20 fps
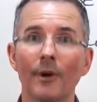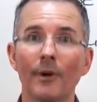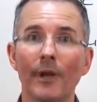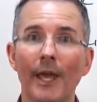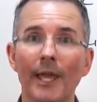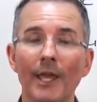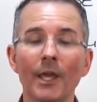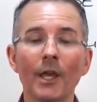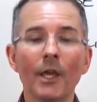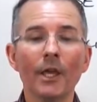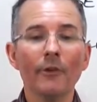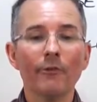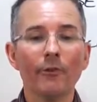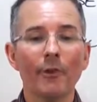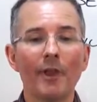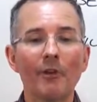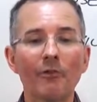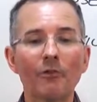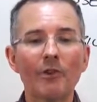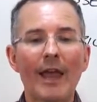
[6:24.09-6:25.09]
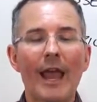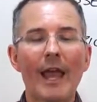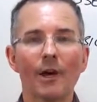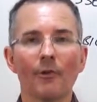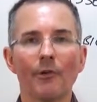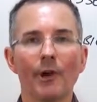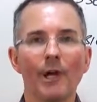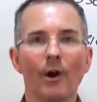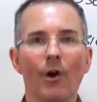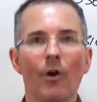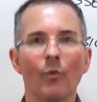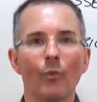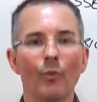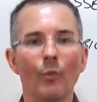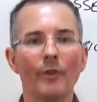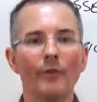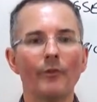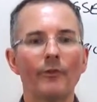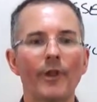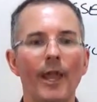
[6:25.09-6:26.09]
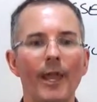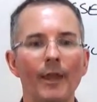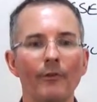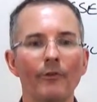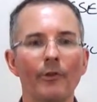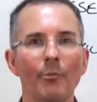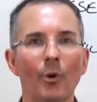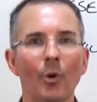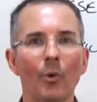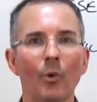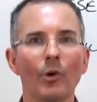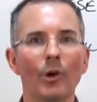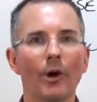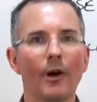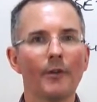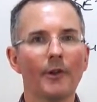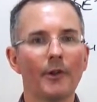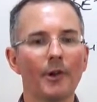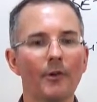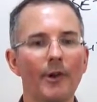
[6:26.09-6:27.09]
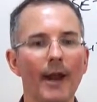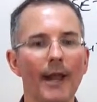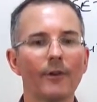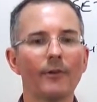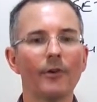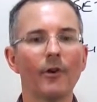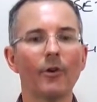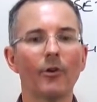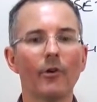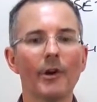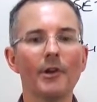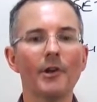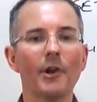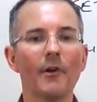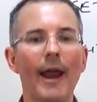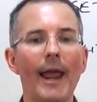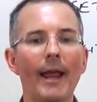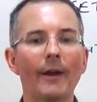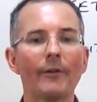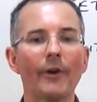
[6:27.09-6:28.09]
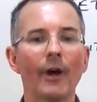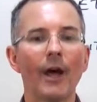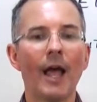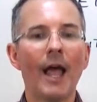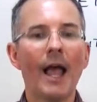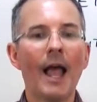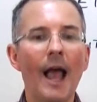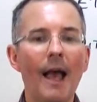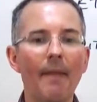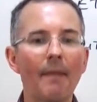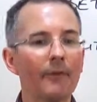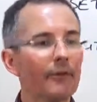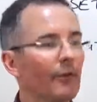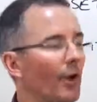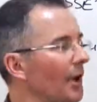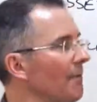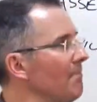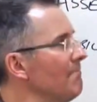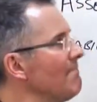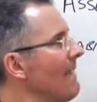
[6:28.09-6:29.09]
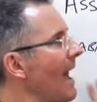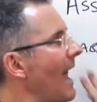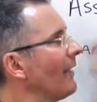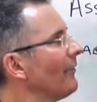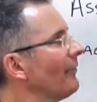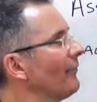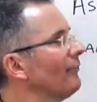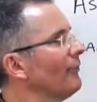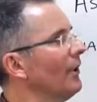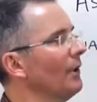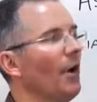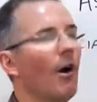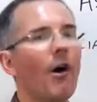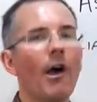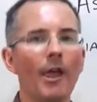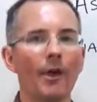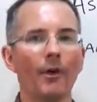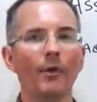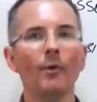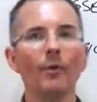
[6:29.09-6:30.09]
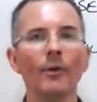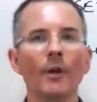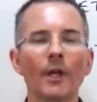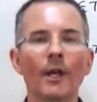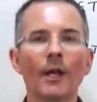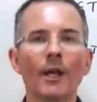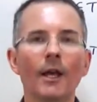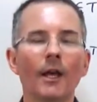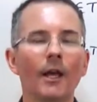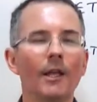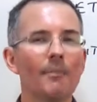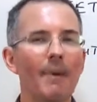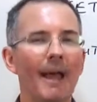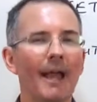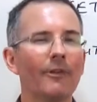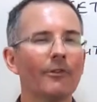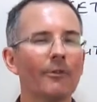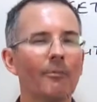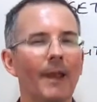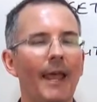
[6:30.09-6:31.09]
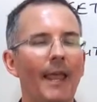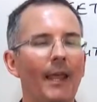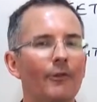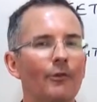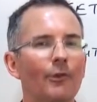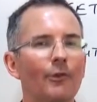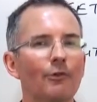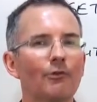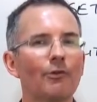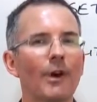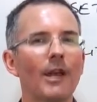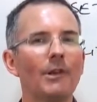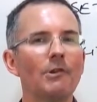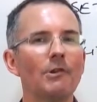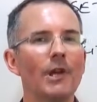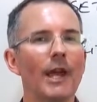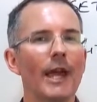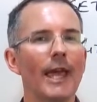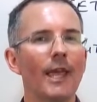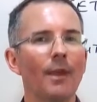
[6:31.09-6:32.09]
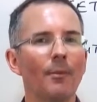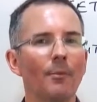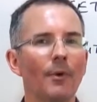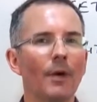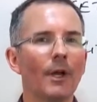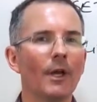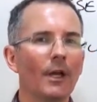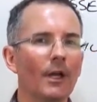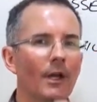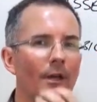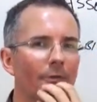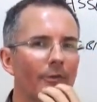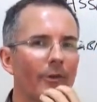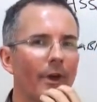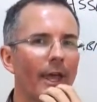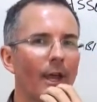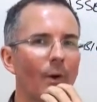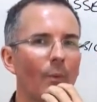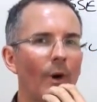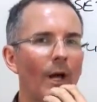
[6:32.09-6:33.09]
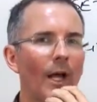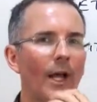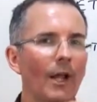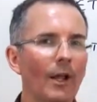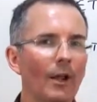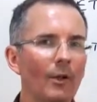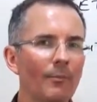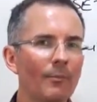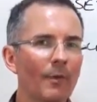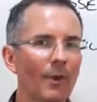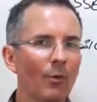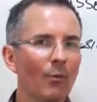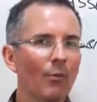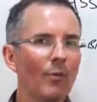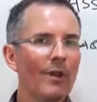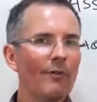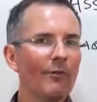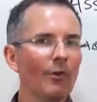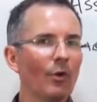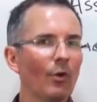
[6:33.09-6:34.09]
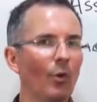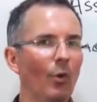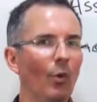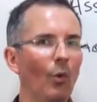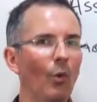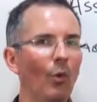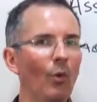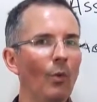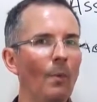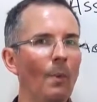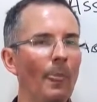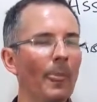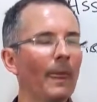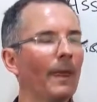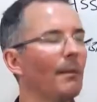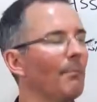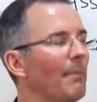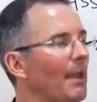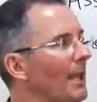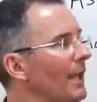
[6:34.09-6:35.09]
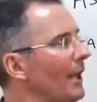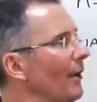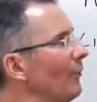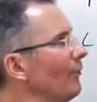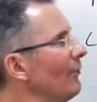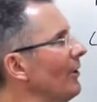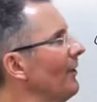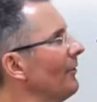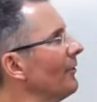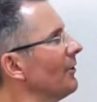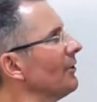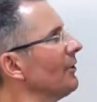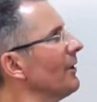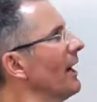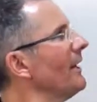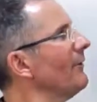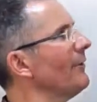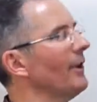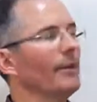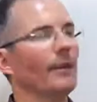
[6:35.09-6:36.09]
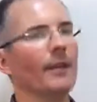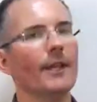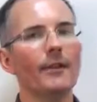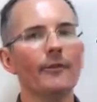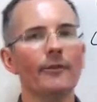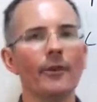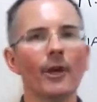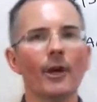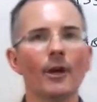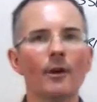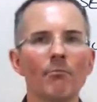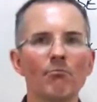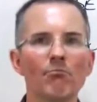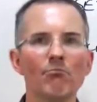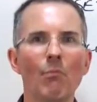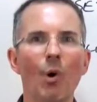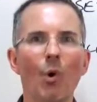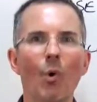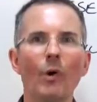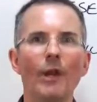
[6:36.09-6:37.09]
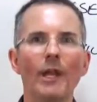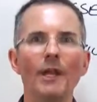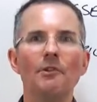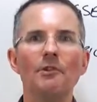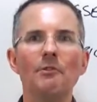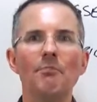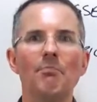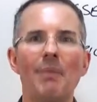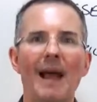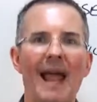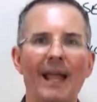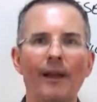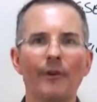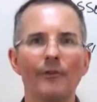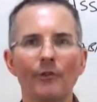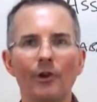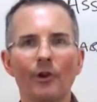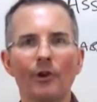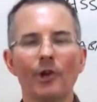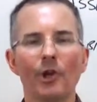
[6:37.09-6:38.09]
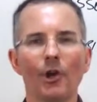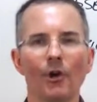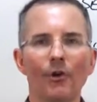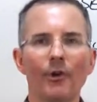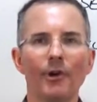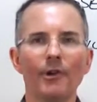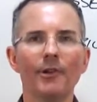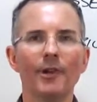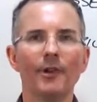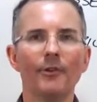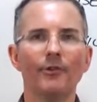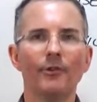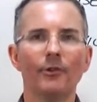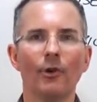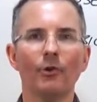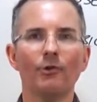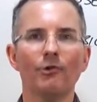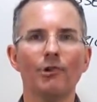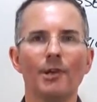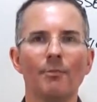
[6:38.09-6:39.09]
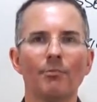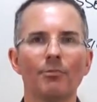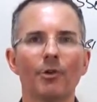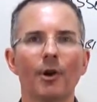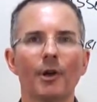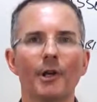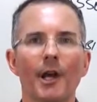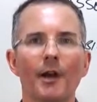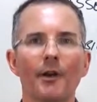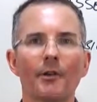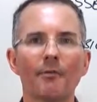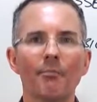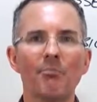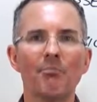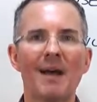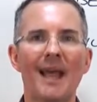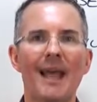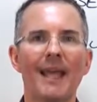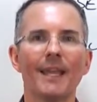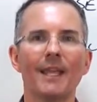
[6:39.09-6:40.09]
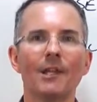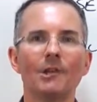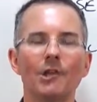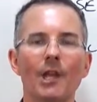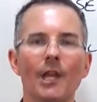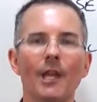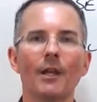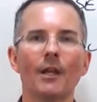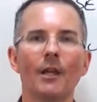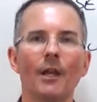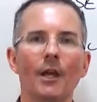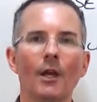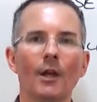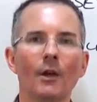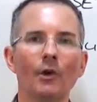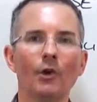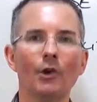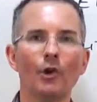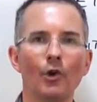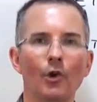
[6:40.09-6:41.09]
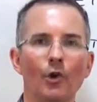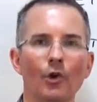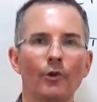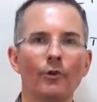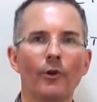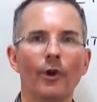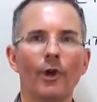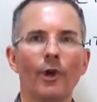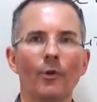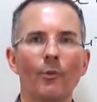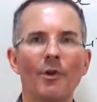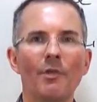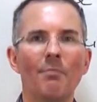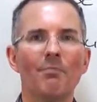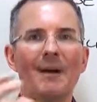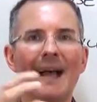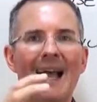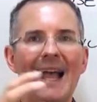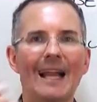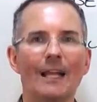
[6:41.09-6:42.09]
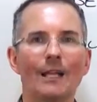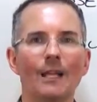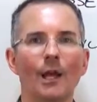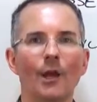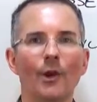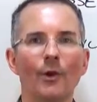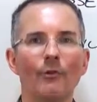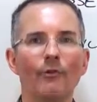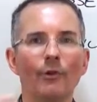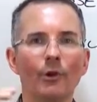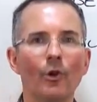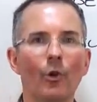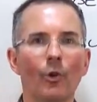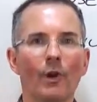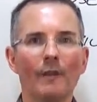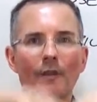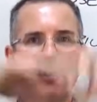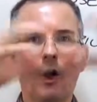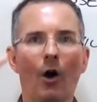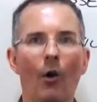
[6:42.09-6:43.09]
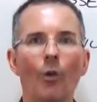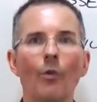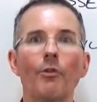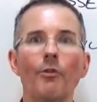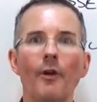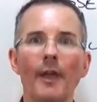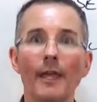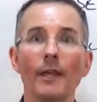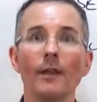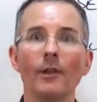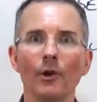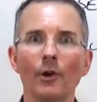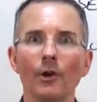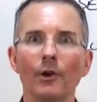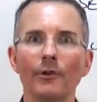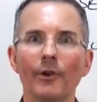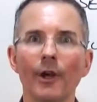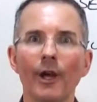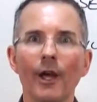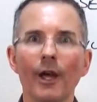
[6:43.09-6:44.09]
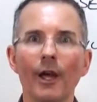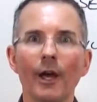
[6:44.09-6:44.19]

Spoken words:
Okay? So they're staggering on with state support, either direct or indirect, and there's kind of mass denial. The banks are playing a sort of strange game of saying, well, we've all been guilty of creating these mortgage-backed securities, dodgy products, packaging good with bad loans and calling the whole thing good.